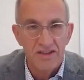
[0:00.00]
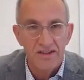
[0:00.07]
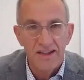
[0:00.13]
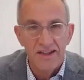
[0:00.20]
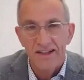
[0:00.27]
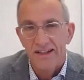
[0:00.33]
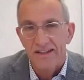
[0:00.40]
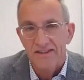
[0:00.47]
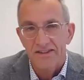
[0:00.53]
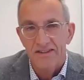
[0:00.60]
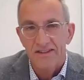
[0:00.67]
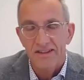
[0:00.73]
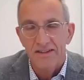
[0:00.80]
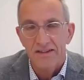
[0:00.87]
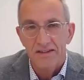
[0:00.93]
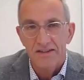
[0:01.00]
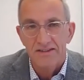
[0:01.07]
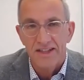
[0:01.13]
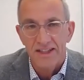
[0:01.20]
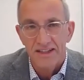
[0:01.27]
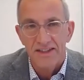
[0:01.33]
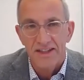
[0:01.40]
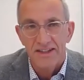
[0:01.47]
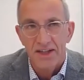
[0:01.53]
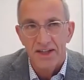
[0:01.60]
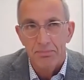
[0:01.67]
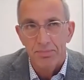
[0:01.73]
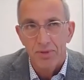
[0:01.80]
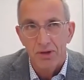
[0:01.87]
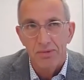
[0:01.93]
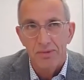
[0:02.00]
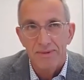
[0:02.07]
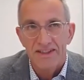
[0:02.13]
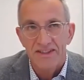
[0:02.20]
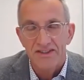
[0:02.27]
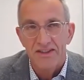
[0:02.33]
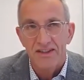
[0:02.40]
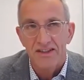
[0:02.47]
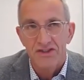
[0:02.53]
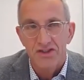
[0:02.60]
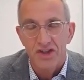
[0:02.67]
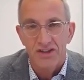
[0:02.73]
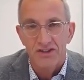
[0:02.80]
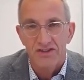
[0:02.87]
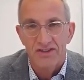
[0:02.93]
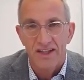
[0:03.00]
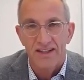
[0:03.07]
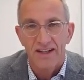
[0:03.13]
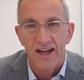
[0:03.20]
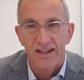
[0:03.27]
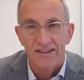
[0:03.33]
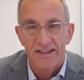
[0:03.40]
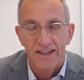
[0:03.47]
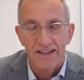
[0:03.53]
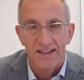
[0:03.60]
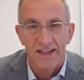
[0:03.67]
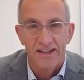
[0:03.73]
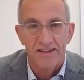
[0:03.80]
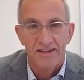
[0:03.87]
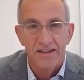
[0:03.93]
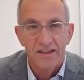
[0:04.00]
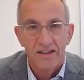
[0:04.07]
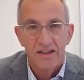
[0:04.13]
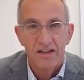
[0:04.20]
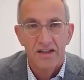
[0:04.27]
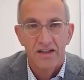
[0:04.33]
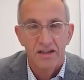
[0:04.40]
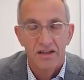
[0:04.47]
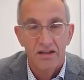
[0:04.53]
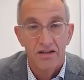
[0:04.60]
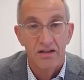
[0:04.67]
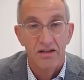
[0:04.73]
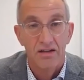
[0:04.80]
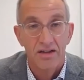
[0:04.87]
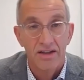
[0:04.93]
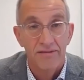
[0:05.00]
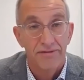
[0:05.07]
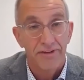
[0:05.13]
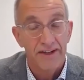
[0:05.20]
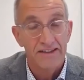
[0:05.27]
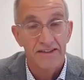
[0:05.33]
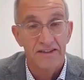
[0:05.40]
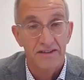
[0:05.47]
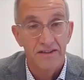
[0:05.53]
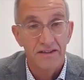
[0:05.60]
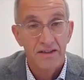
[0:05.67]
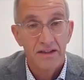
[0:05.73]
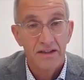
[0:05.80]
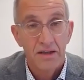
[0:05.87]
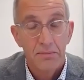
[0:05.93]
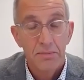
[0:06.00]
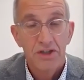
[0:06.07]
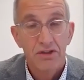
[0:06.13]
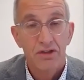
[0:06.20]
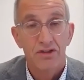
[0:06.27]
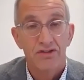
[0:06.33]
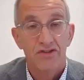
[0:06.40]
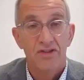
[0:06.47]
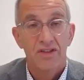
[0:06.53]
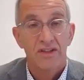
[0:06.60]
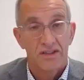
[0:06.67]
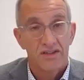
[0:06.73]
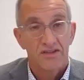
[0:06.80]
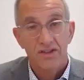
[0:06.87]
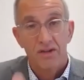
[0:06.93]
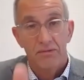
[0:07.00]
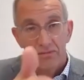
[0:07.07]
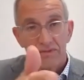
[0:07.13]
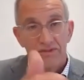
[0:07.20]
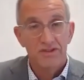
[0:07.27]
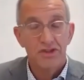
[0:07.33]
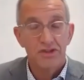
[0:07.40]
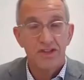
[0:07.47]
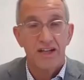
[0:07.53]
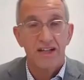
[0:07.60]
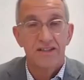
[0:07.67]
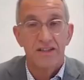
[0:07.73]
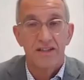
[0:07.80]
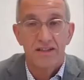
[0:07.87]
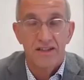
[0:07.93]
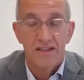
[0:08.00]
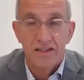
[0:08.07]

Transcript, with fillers: then it's still that then there probably is still a chance that I can get uh, uh, infected because some just like you,